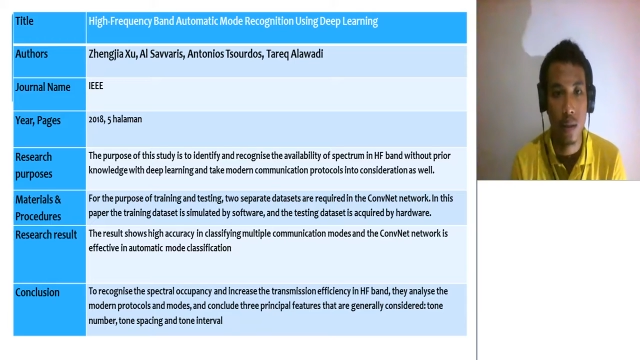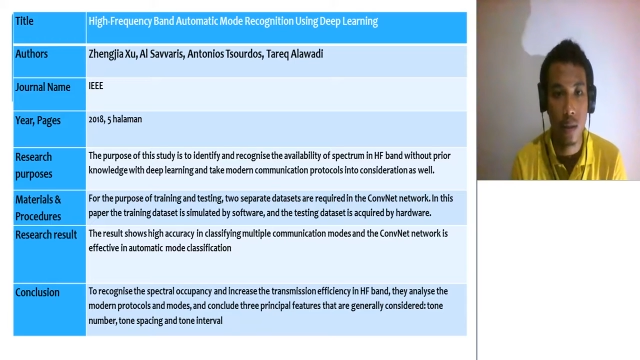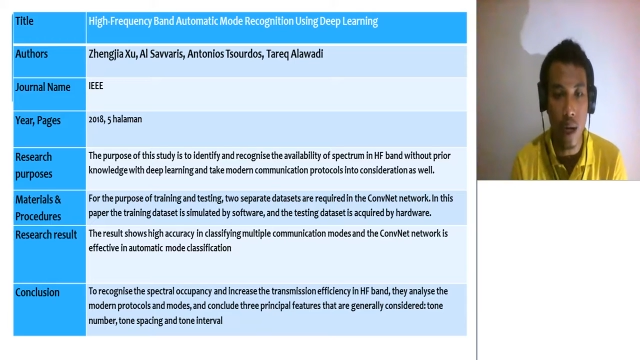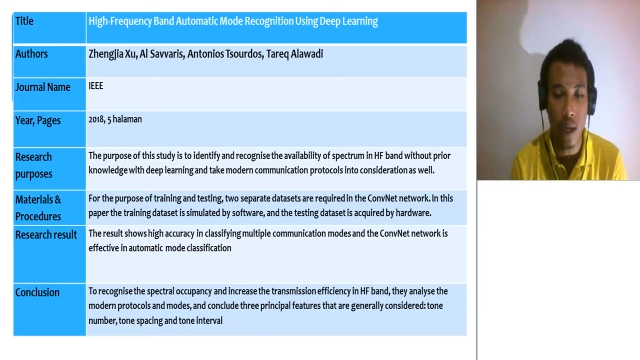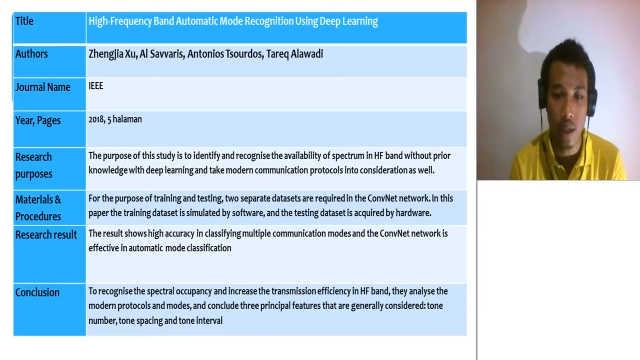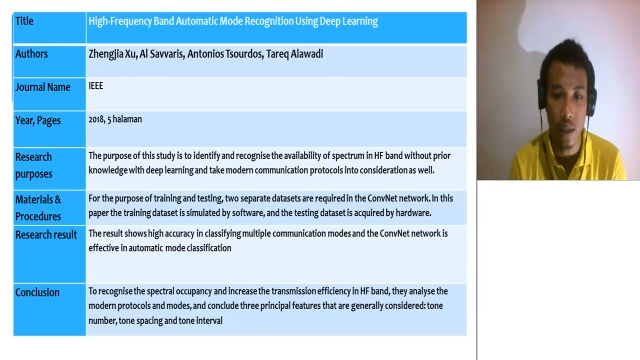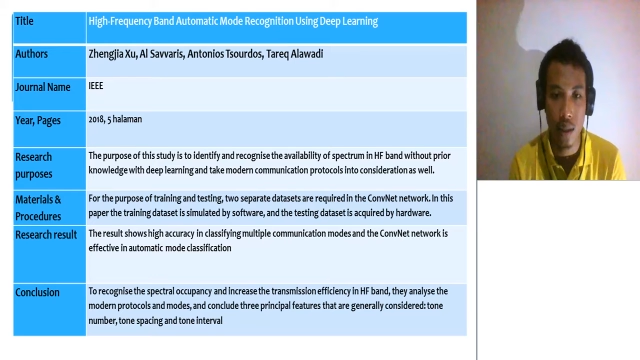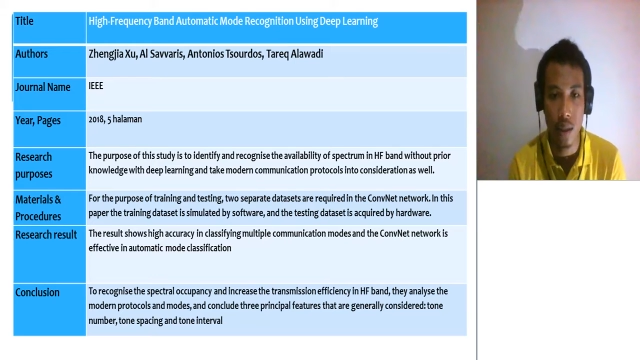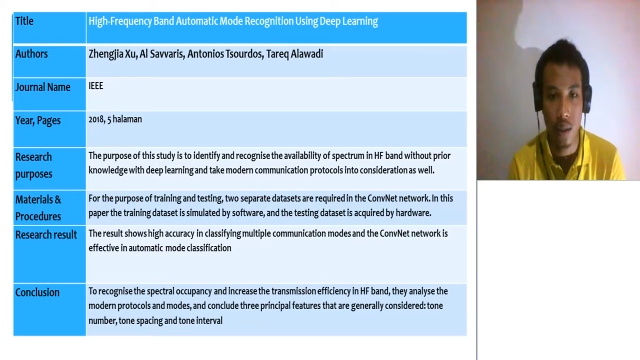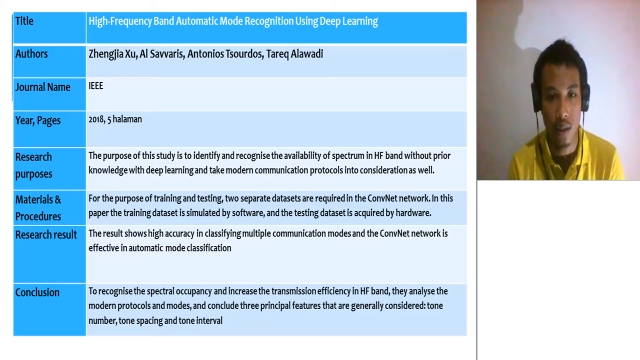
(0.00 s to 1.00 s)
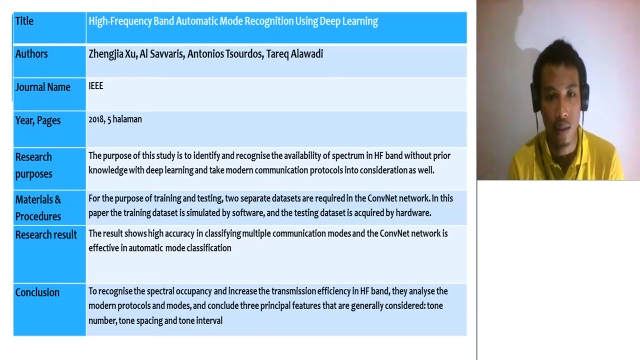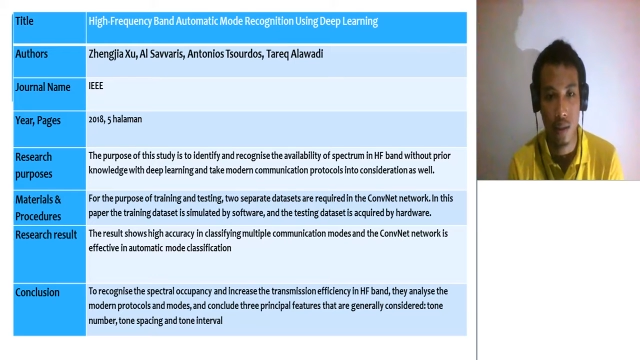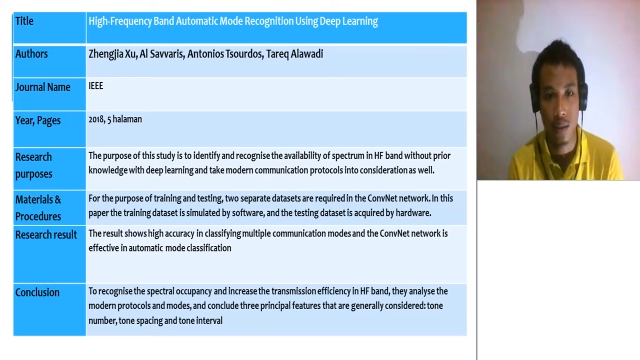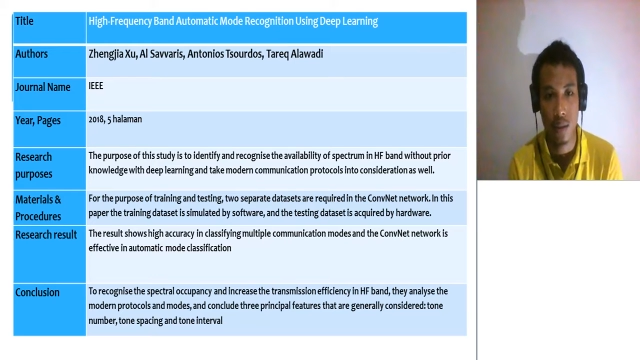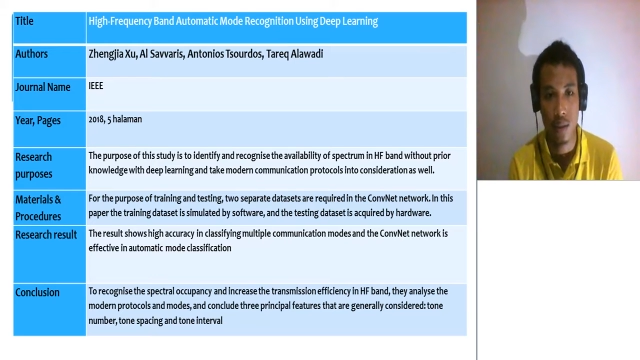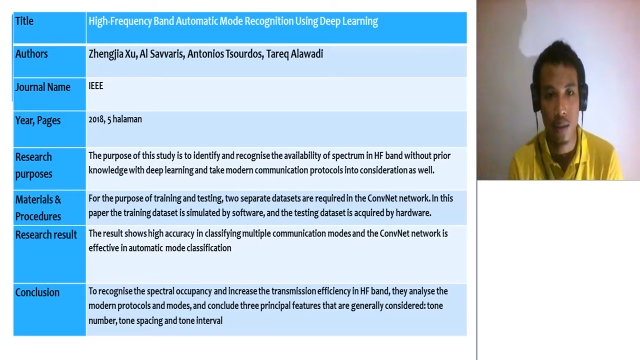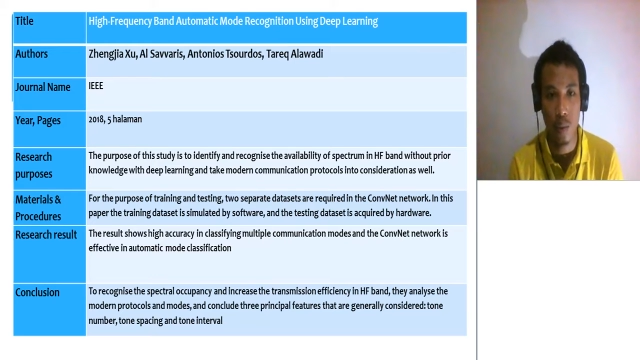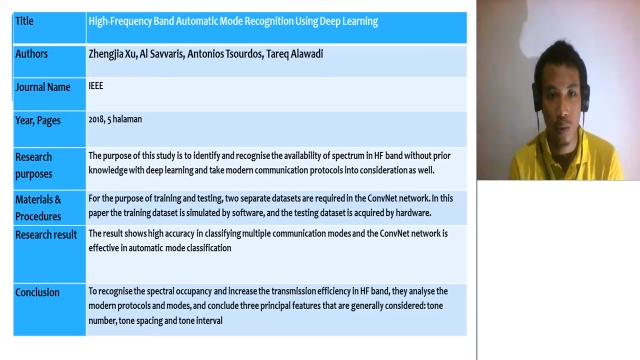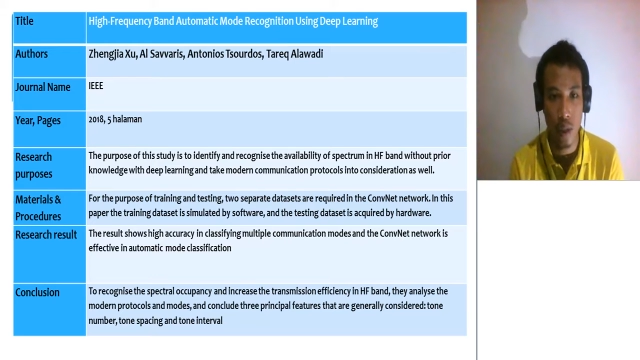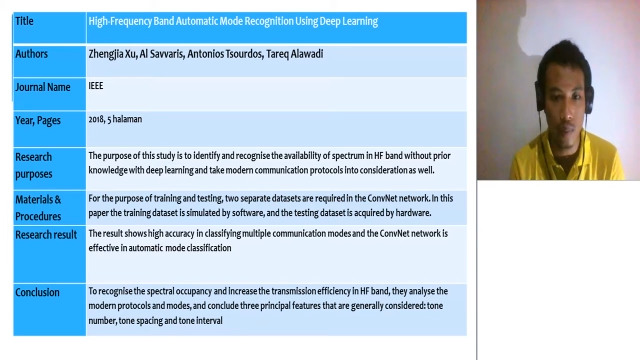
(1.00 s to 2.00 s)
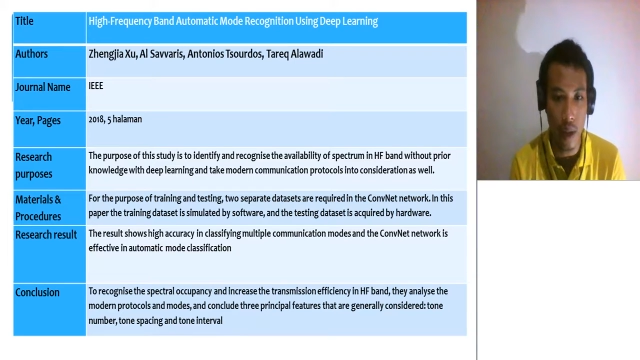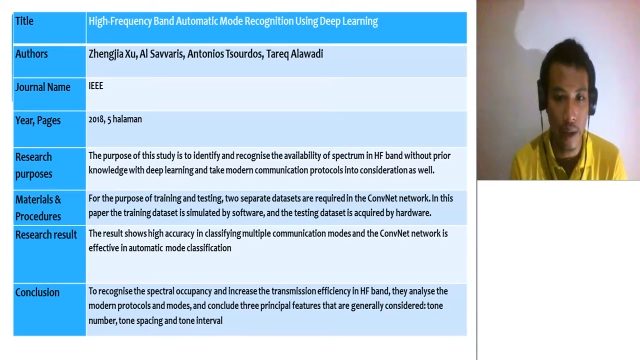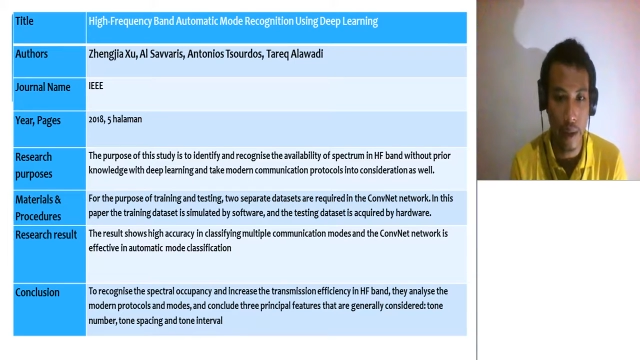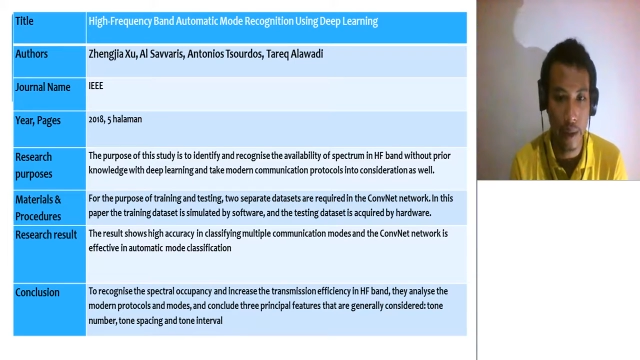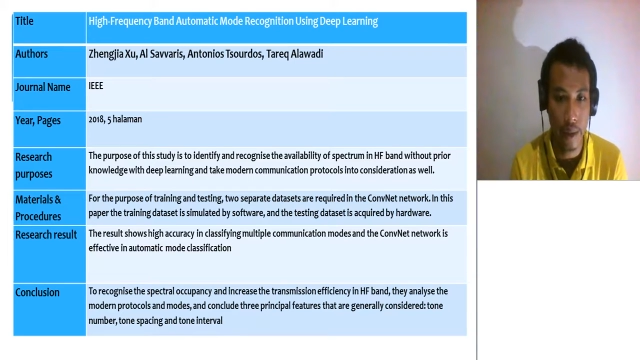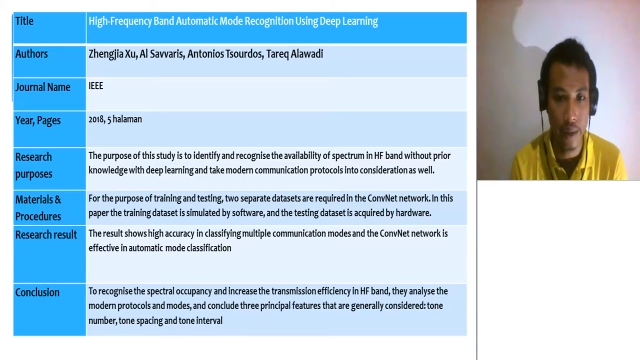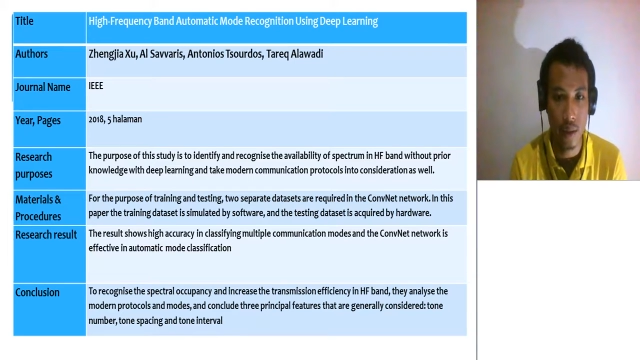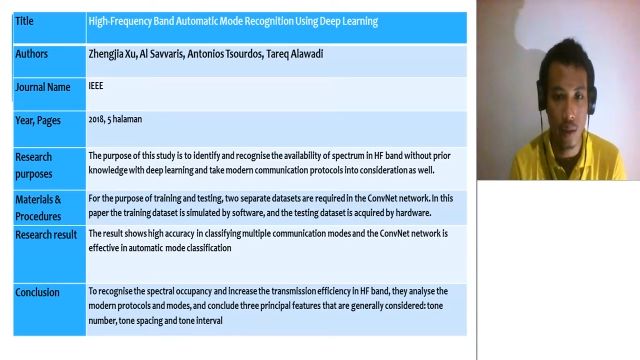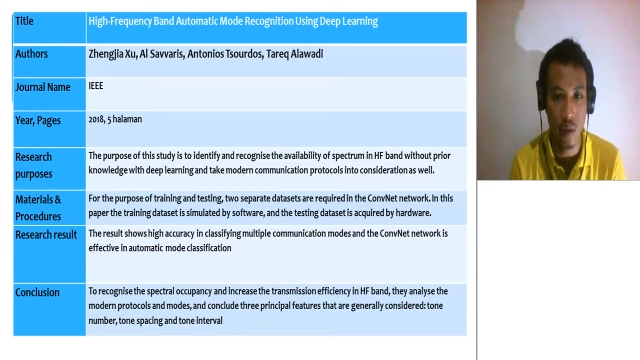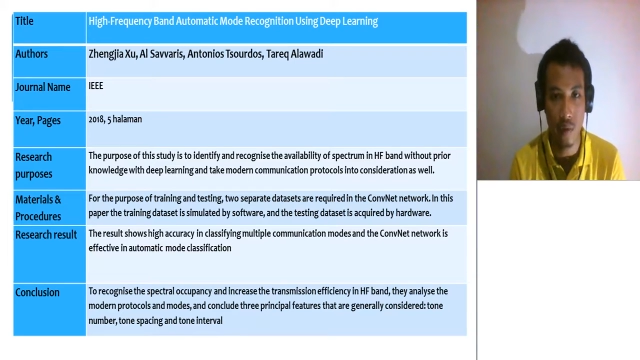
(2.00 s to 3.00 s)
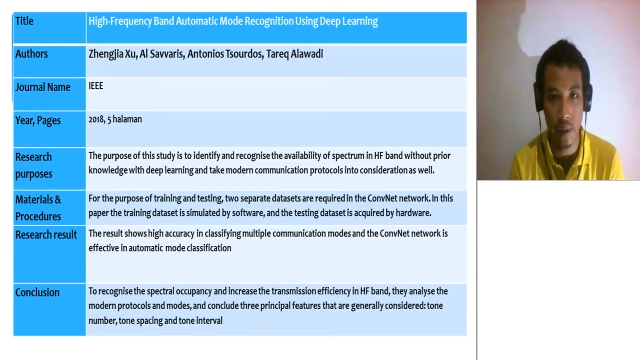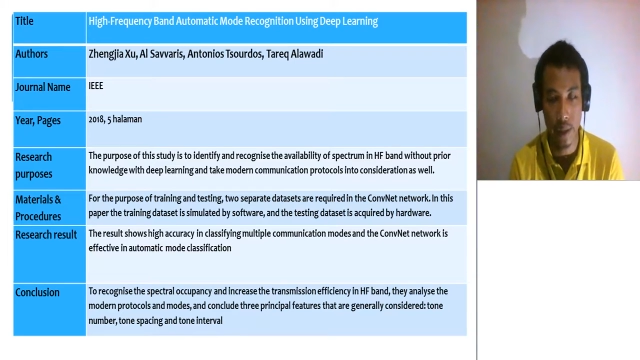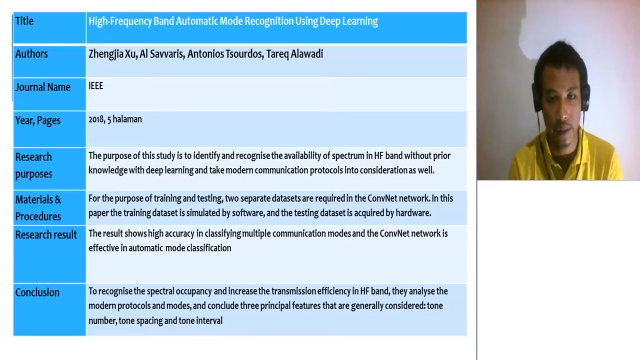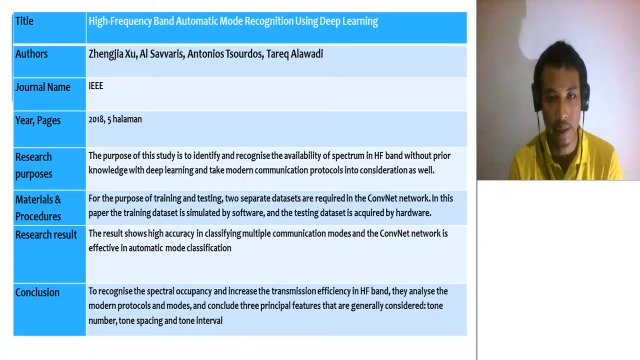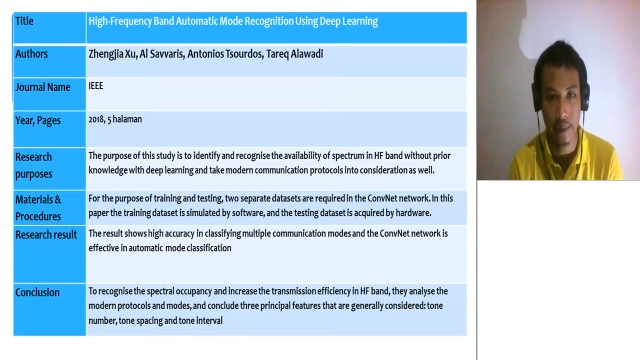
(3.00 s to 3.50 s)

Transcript: training is simulated by software.